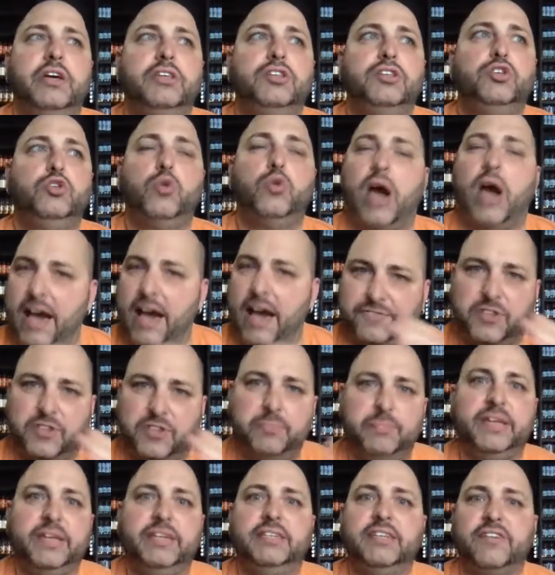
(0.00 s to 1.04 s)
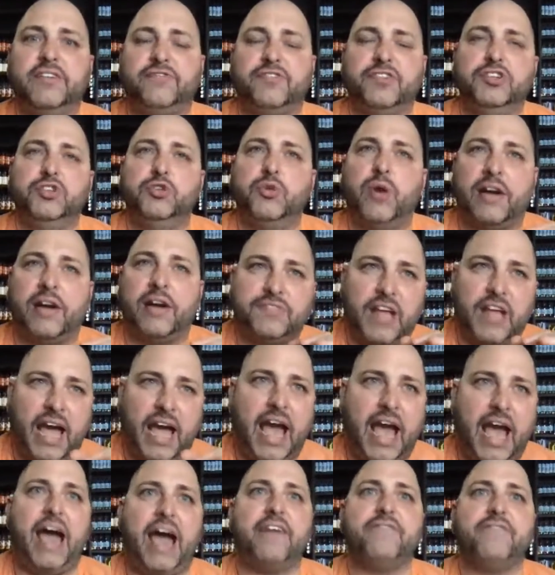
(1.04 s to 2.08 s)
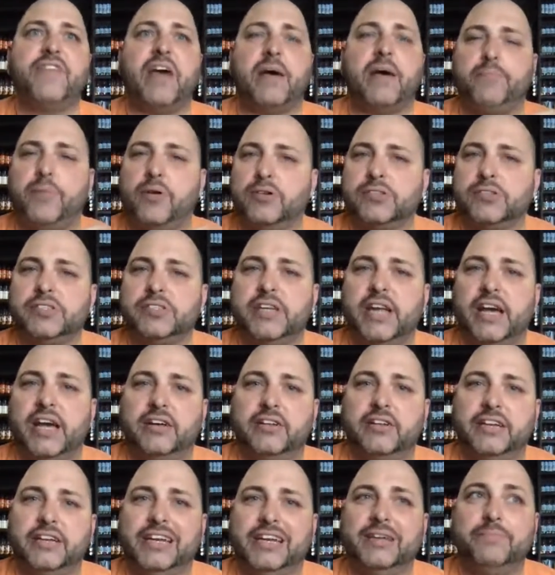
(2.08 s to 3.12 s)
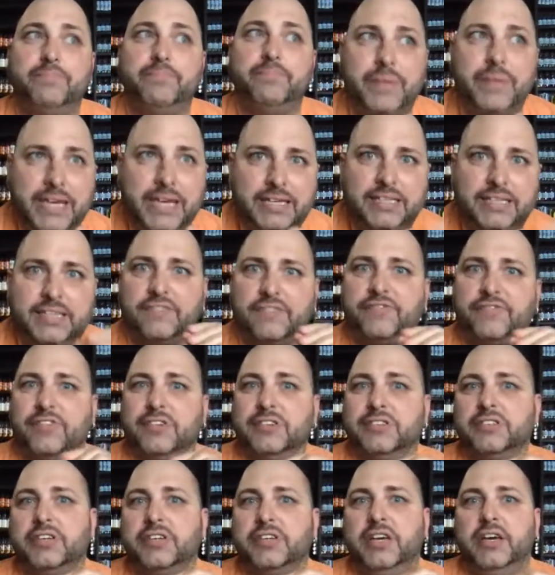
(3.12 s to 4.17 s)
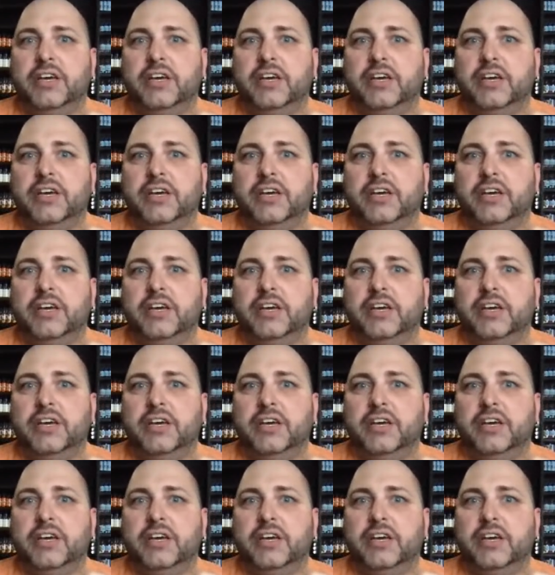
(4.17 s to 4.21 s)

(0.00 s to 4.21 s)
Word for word: you have to be different. You have to have that personality to be different.